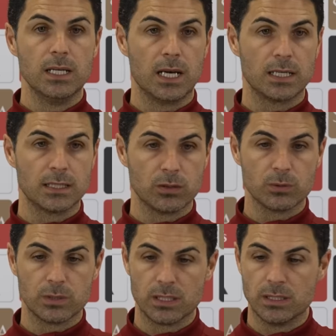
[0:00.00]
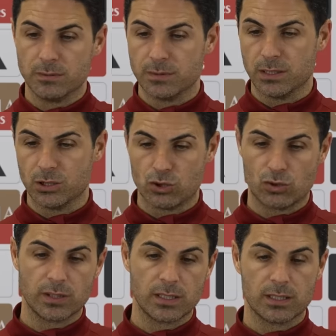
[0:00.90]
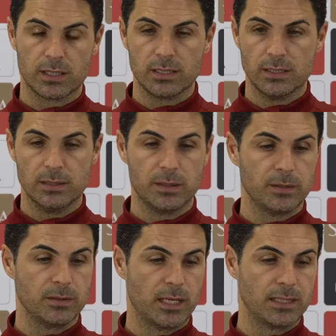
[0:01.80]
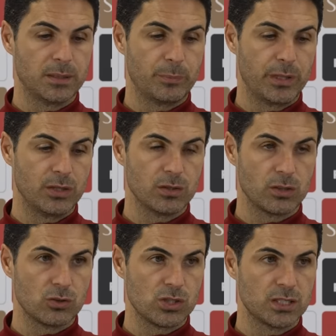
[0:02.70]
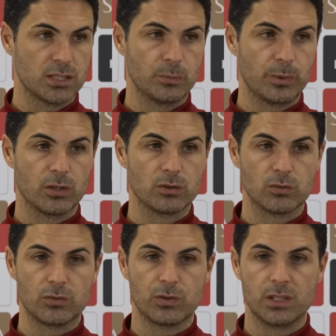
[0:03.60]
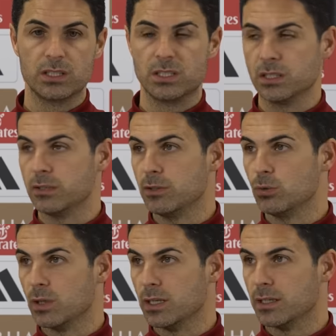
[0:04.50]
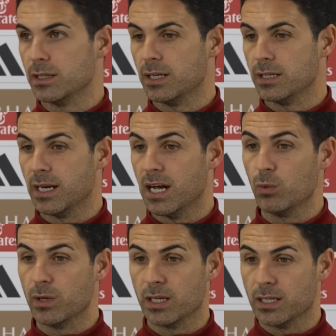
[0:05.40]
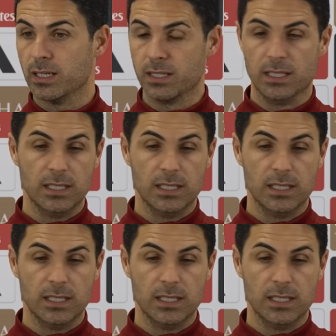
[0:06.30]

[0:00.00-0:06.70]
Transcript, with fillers: and then obviously the historic and the, and the period, the congested period of each individual, and, and how we can